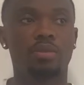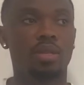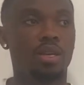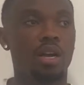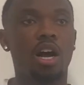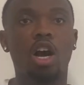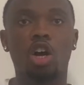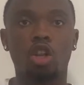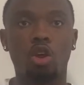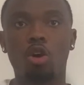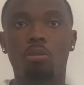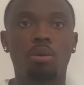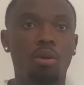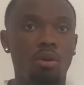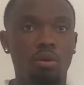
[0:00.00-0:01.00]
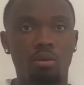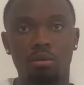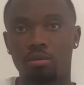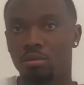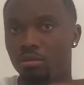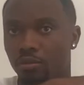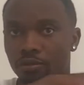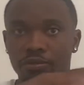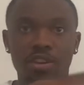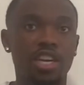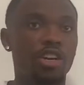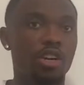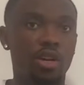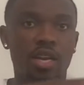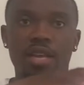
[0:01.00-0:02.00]
a global
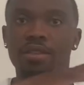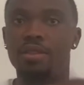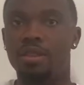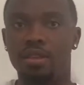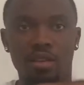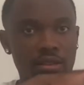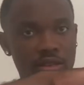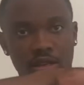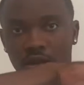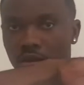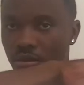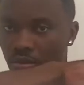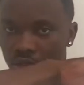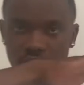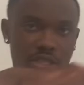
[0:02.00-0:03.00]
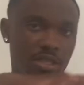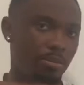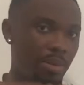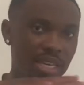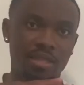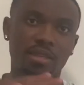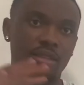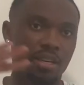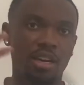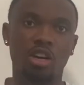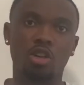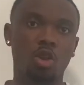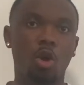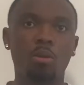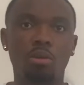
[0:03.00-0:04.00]
figure and just basically a
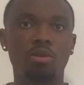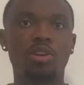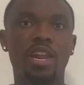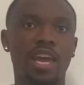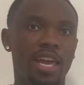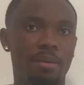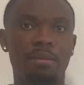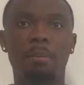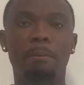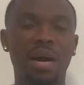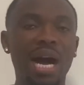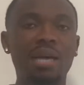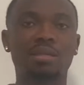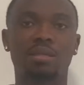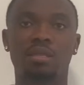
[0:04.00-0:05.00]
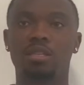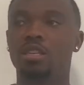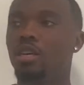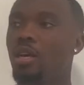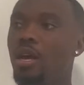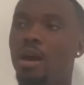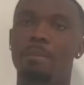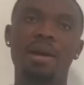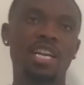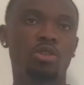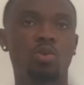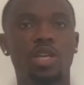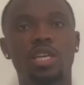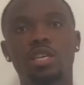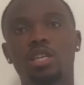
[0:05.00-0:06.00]
global name in boxing, imagine
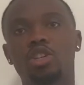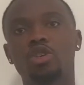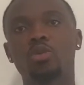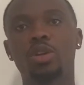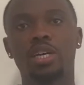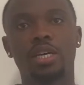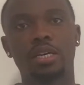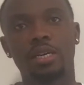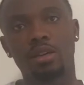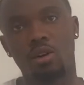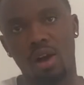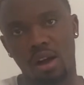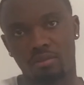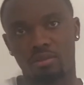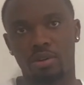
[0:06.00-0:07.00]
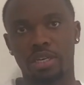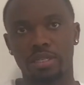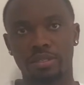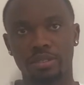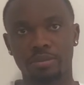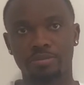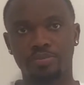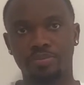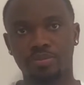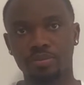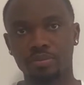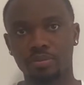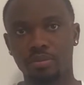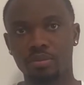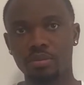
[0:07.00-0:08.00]
what he could do with a Canelo Alvarez.
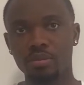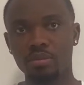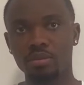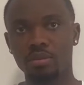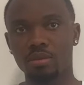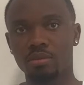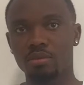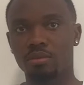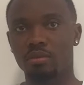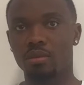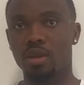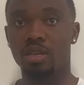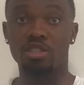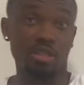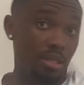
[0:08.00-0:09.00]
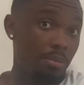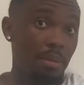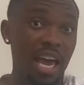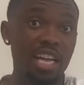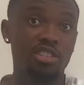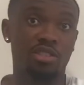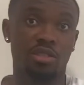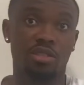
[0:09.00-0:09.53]
Just imagine.